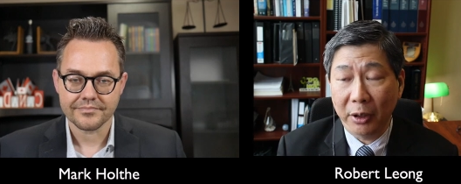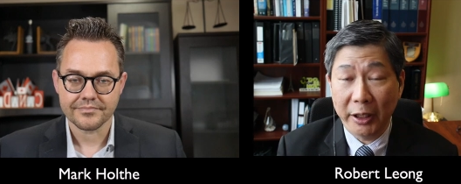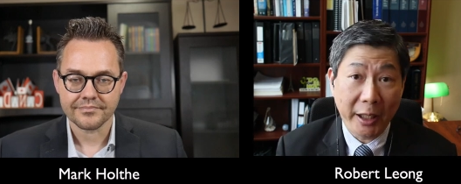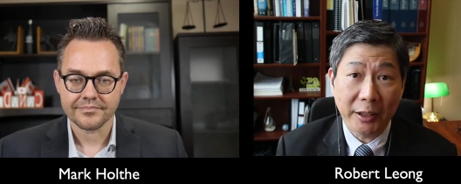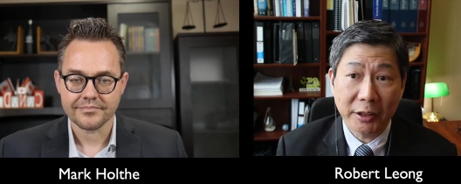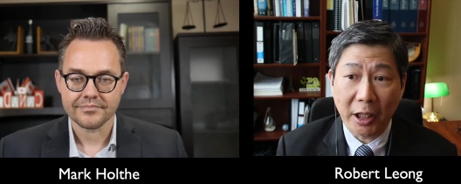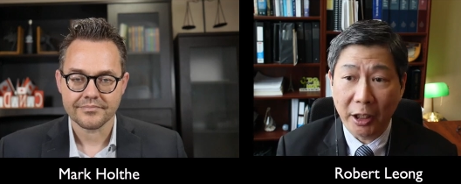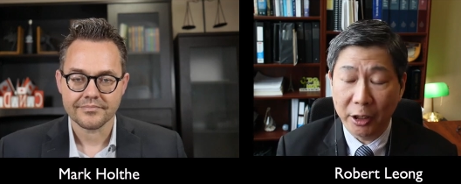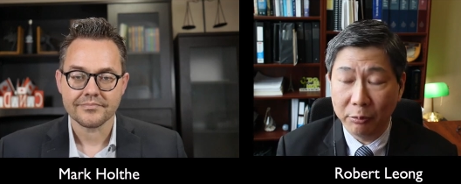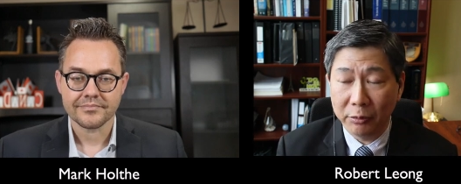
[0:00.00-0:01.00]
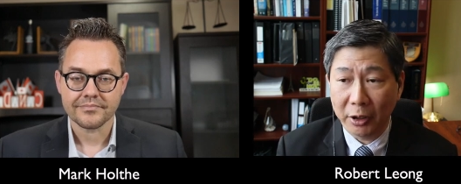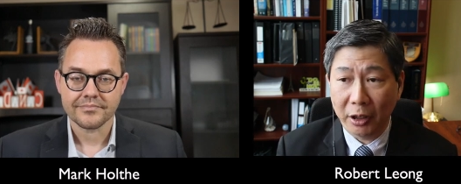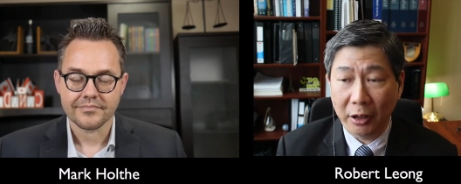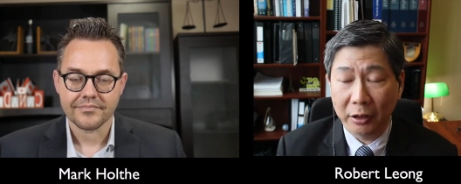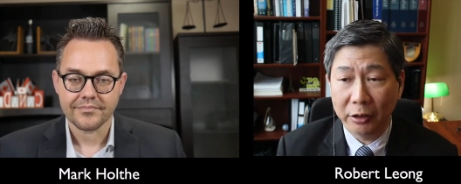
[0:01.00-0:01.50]
Speaker 1: by that time,
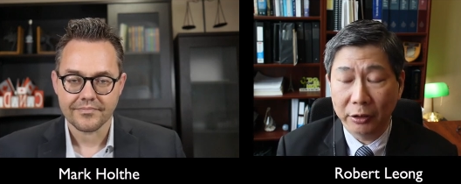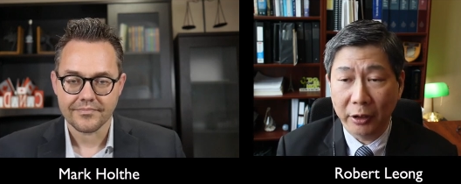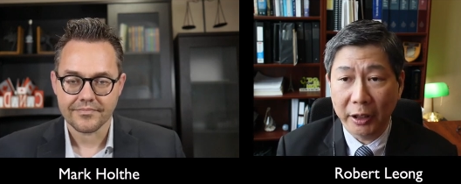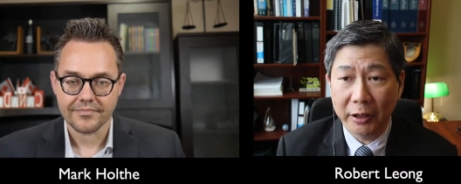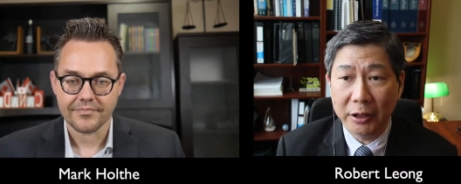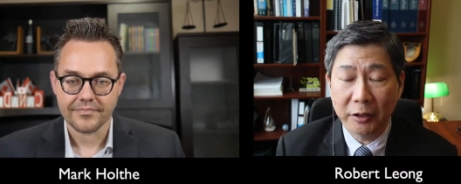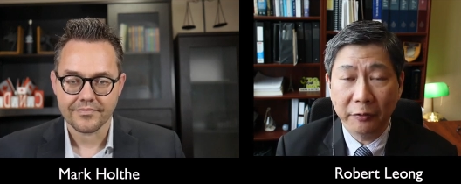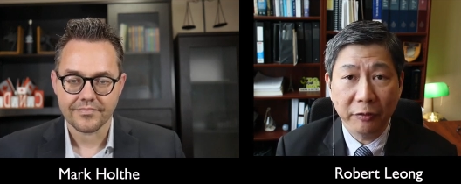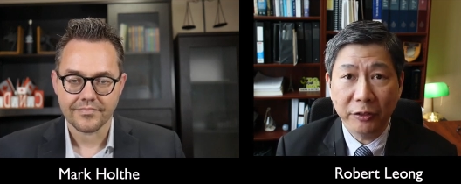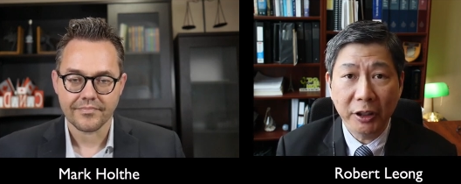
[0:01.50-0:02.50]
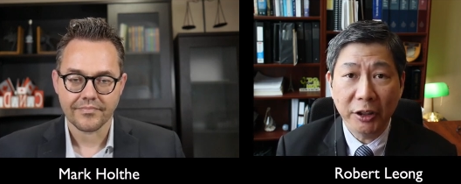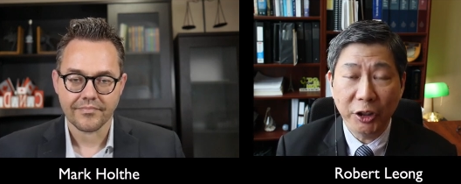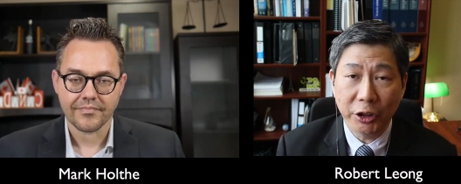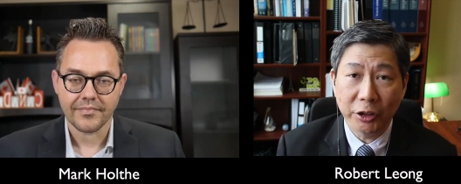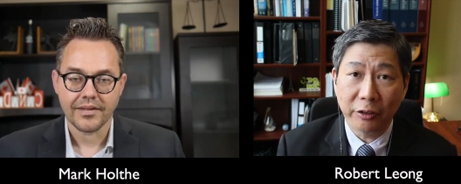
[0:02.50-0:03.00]
you know, at least 15
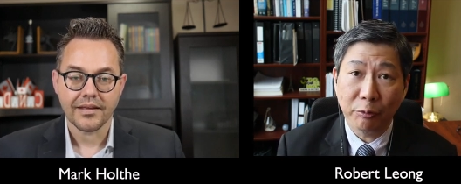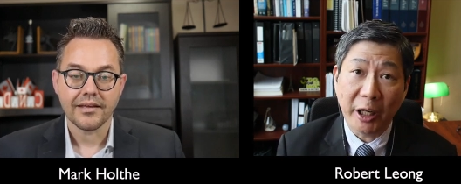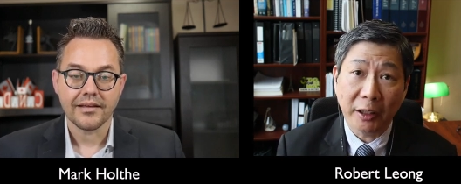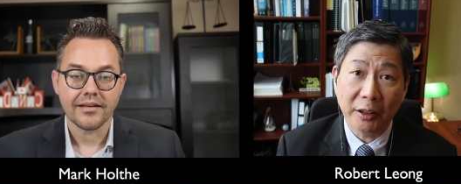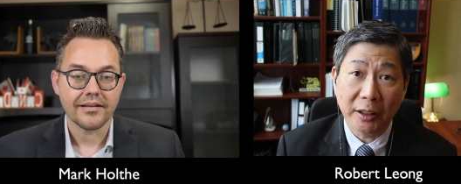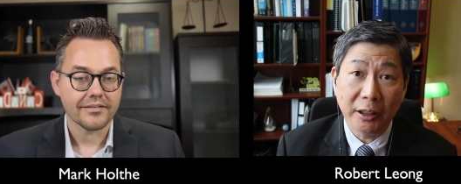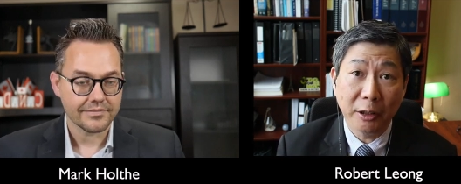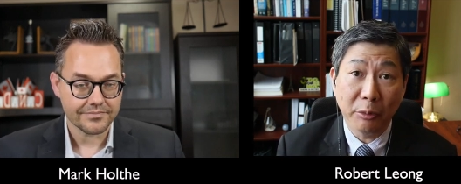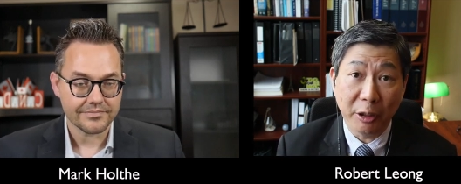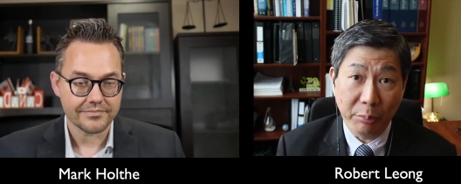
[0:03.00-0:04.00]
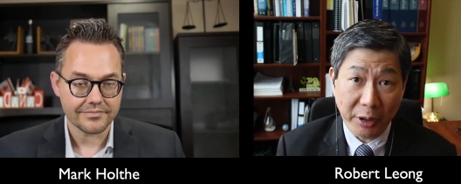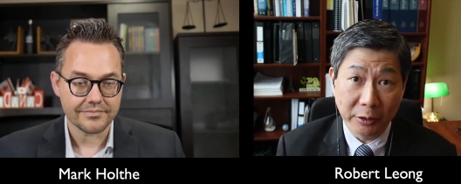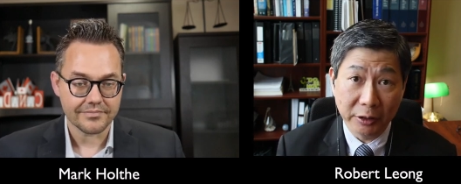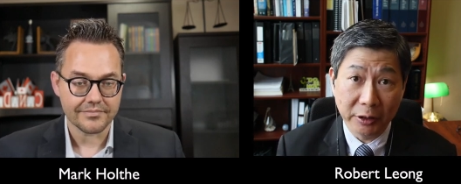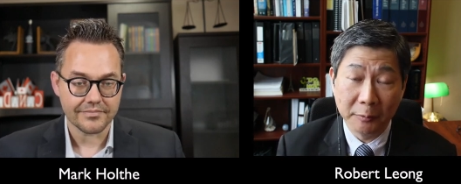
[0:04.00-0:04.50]
years of practice under my
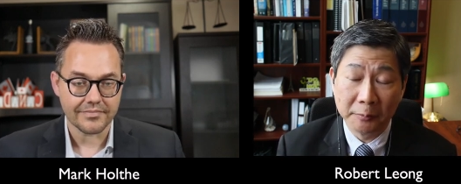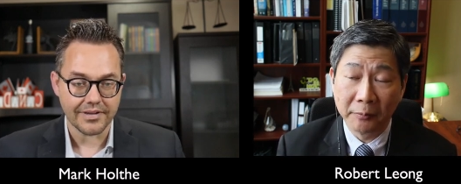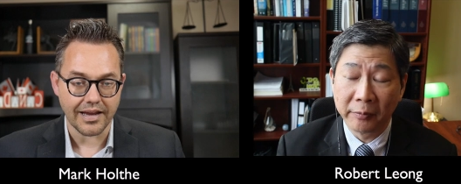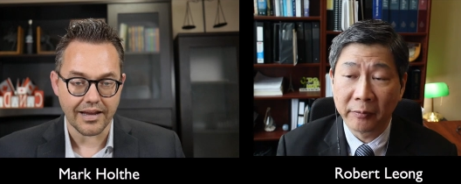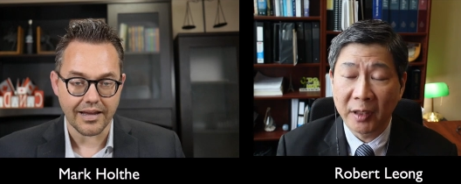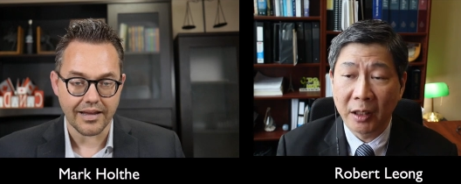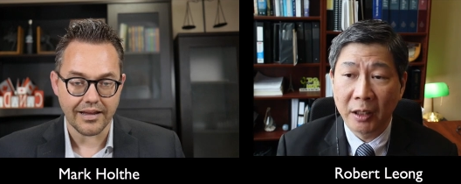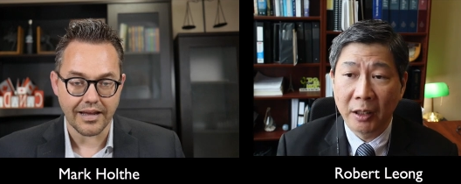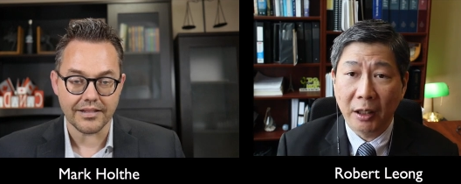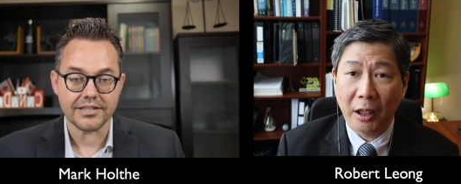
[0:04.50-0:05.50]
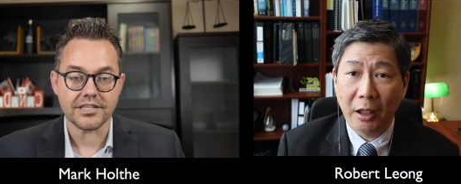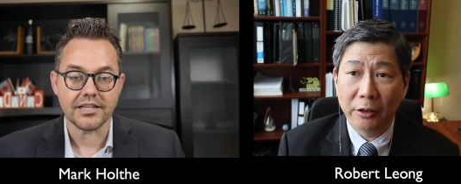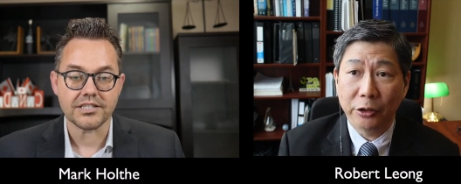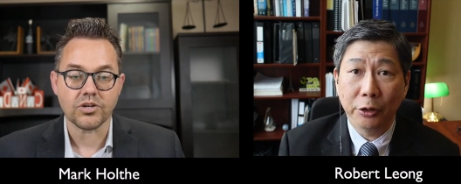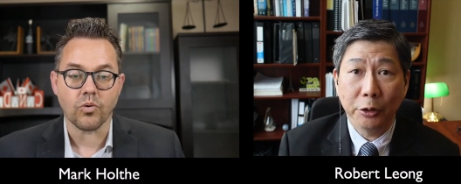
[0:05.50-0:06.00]
belt.
Speaker 2: Yeah, and let's
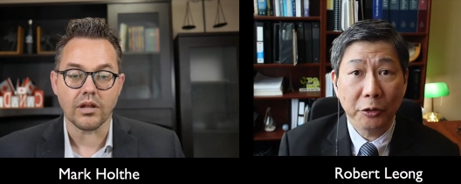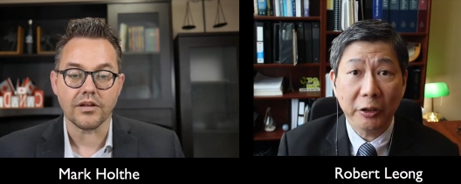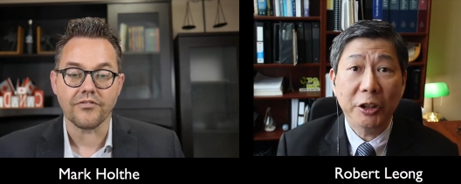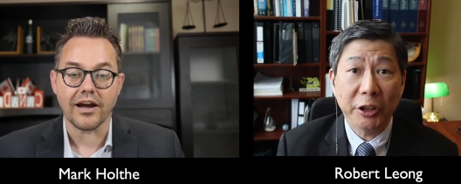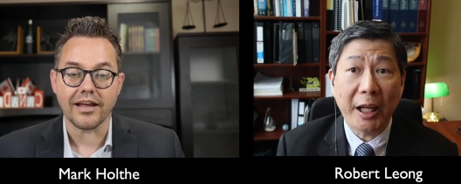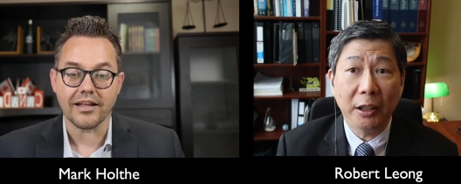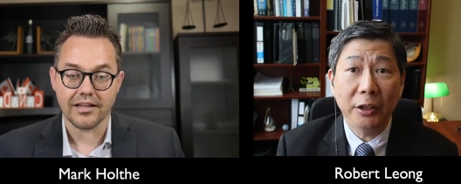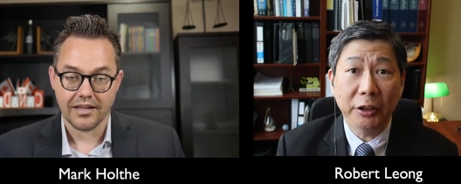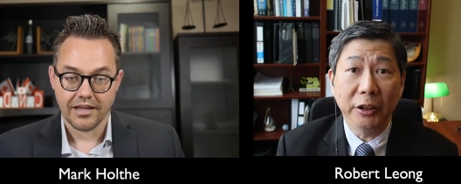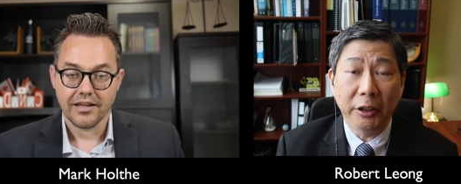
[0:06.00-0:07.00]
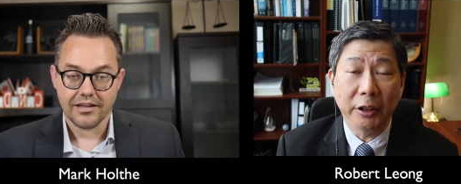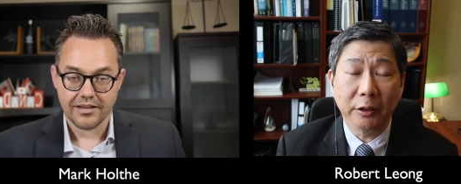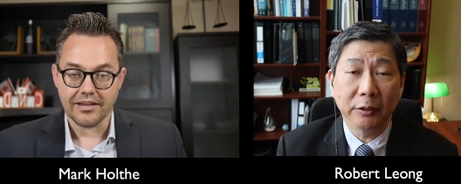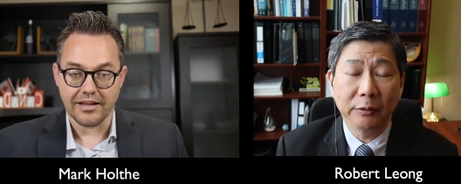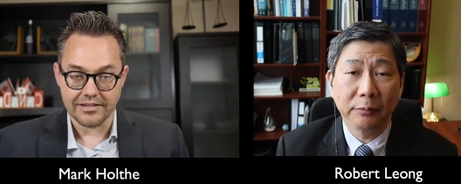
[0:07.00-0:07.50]
so it was very challenging.
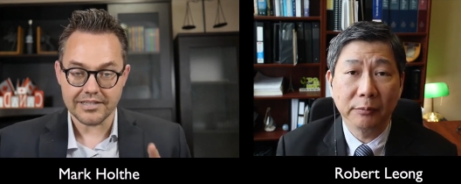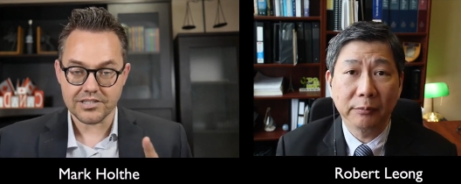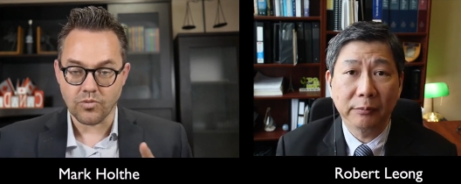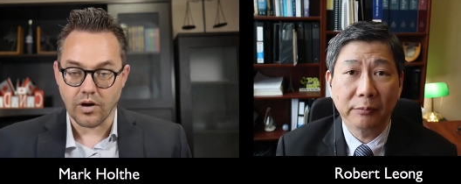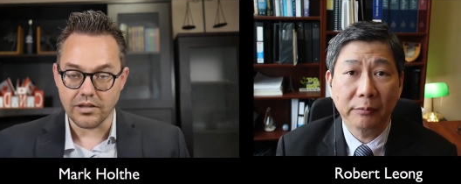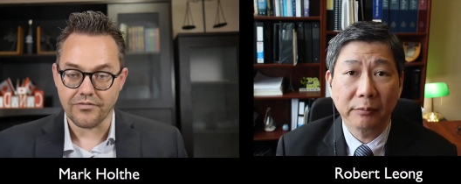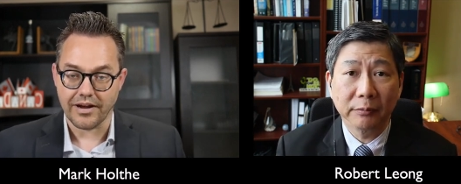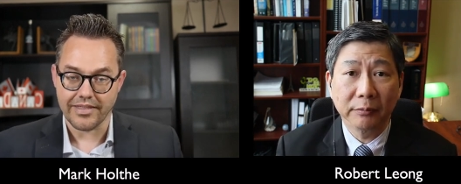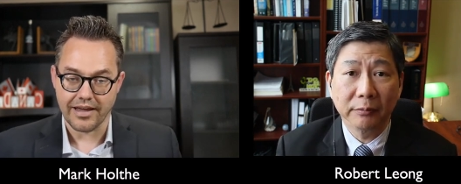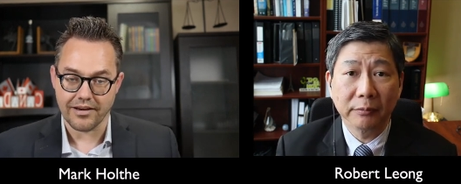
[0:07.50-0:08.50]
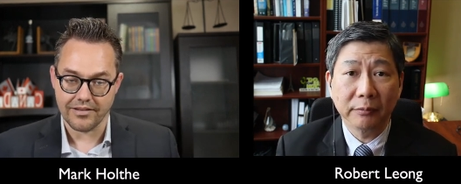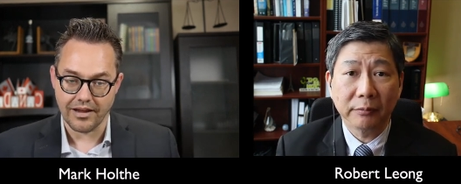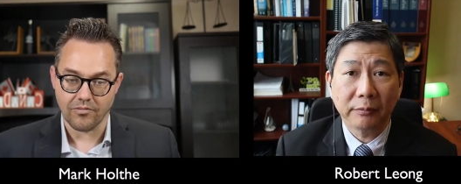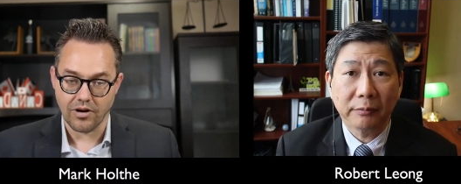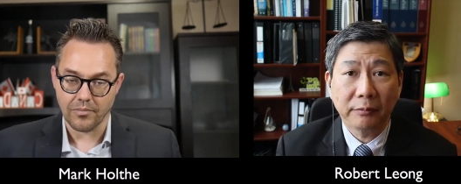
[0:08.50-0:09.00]
Yeah, let's qualify that,
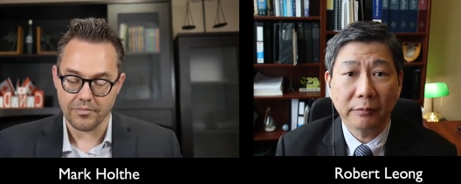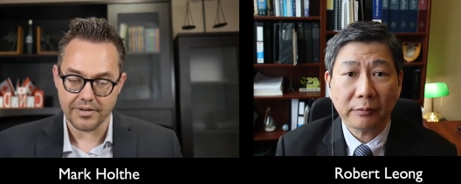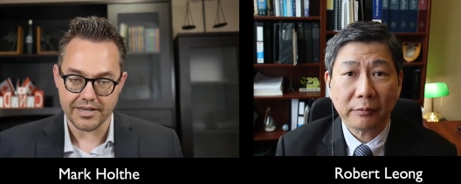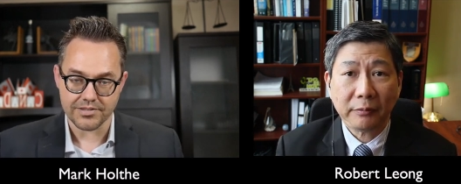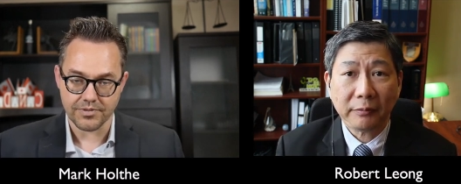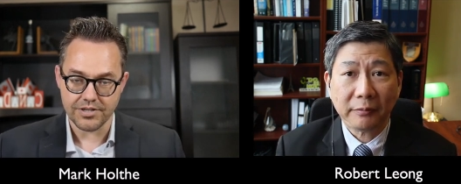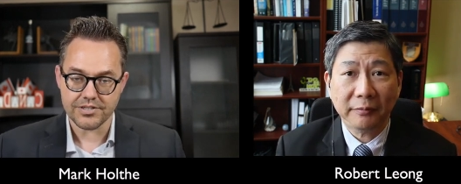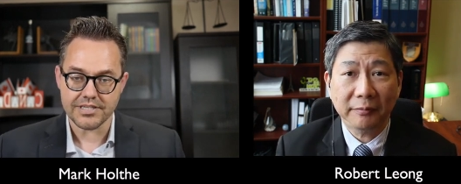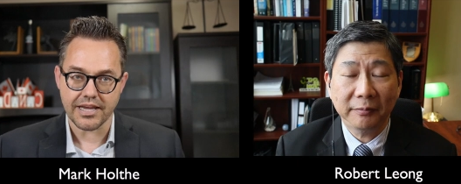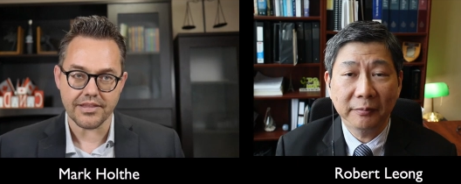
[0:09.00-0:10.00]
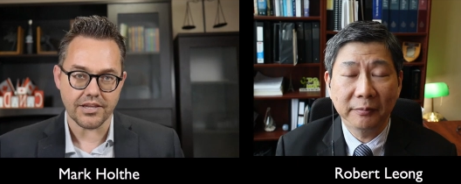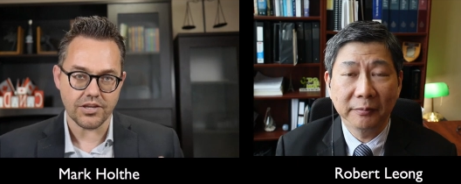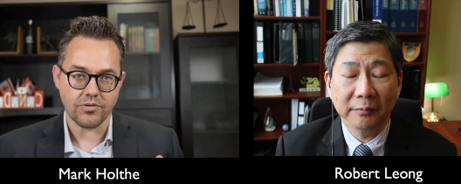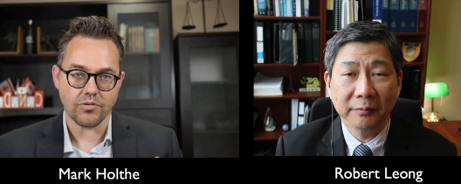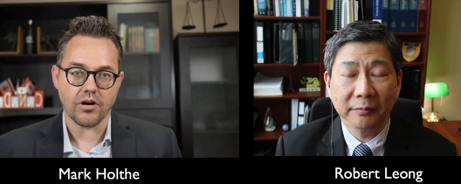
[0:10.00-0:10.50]
Robert, because when you say that
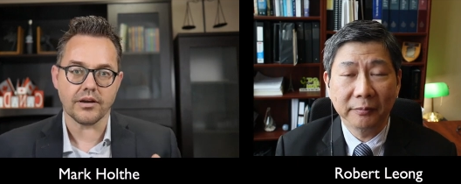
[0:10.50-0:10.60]
you were